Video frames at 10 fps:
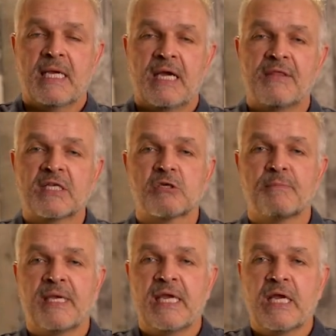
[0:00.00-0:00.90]
And this will
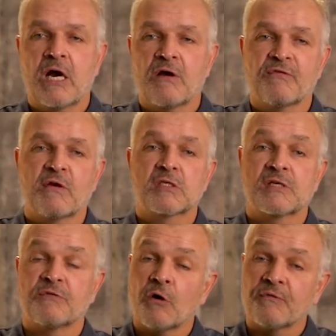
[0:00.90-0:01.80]
be our first
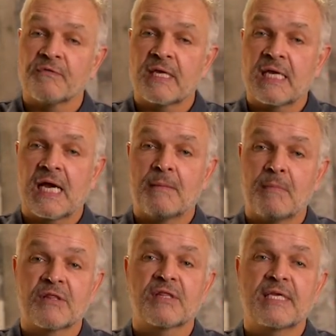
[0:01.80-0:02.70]
of hopefully a
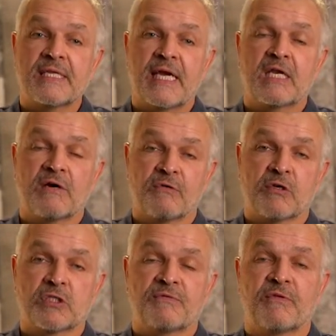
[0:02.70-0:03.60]
monthly night of
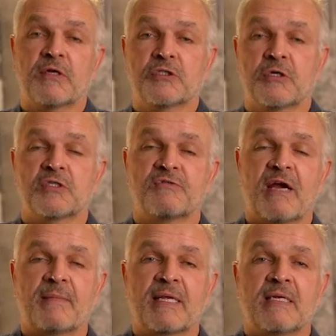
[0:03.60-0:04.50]
worship for our church
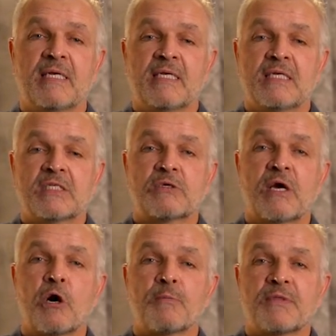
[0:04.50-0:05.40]
family. So I
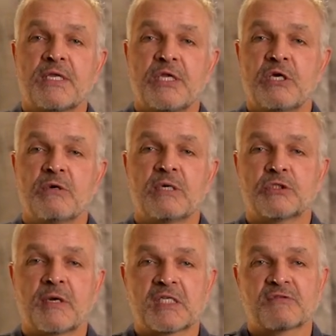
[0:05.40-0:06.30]
hope that you
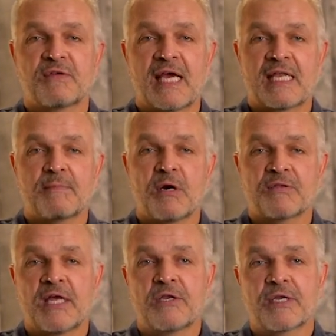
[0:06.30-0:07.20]
join us for that and
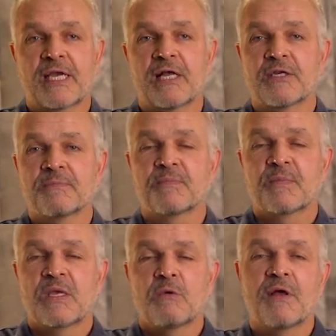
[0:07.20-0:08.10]
mark that on your calendar.
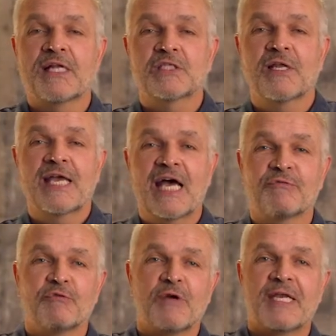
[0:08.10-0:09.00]
Well, that's all I
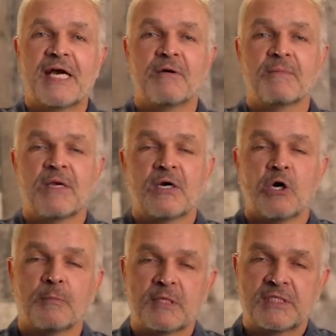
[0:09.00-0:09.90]
have for right now.
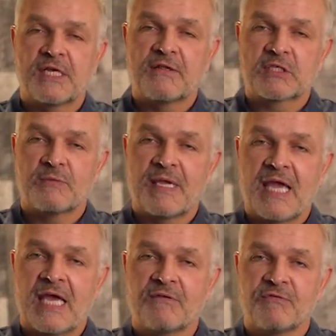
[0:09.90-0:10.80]
Hope to see you this
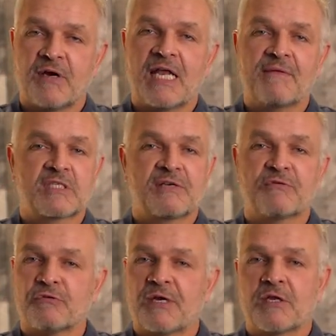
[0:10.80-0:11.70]
weekend. If not, have yourself
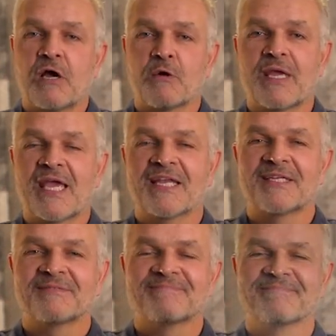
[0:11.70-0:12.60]
a great long weekend.